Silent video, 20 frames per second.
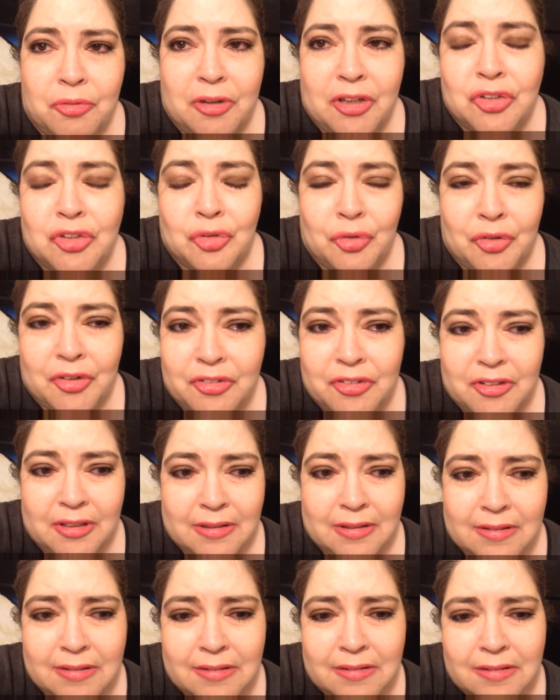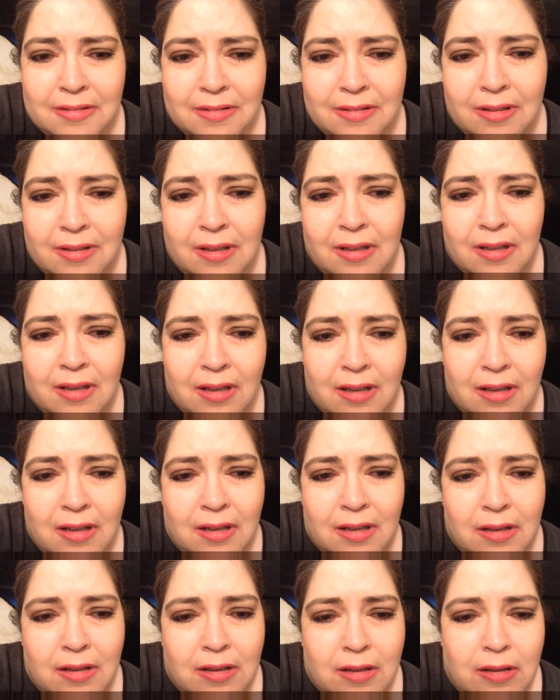resources.
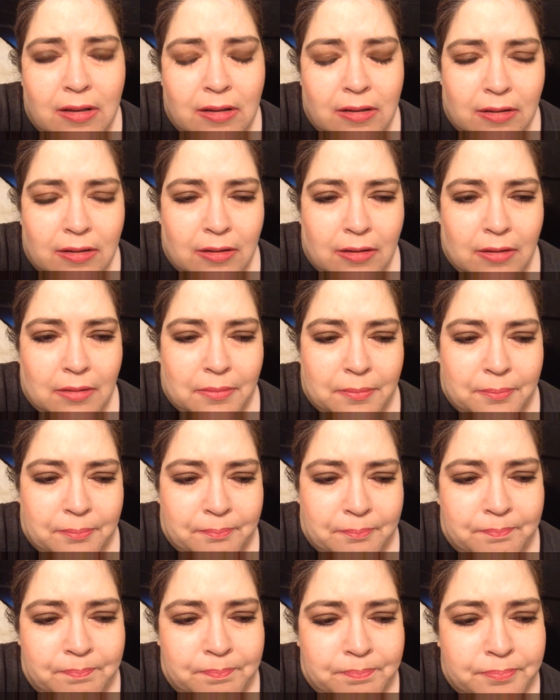Um,